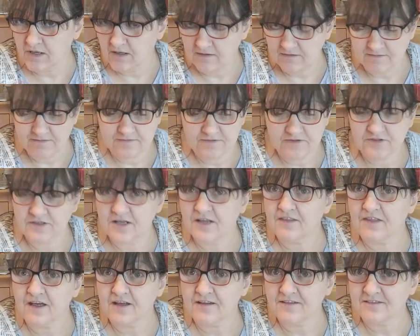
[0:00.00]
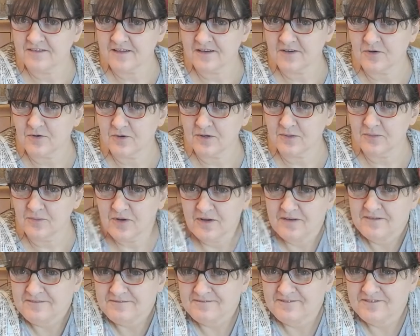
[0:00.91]
Did you get that? I said it all in one
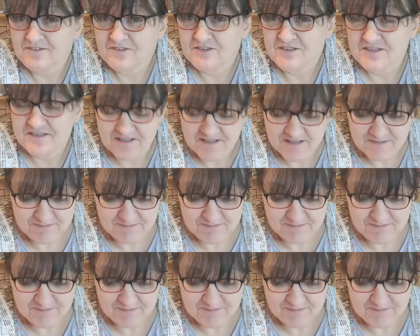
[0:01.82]
first time.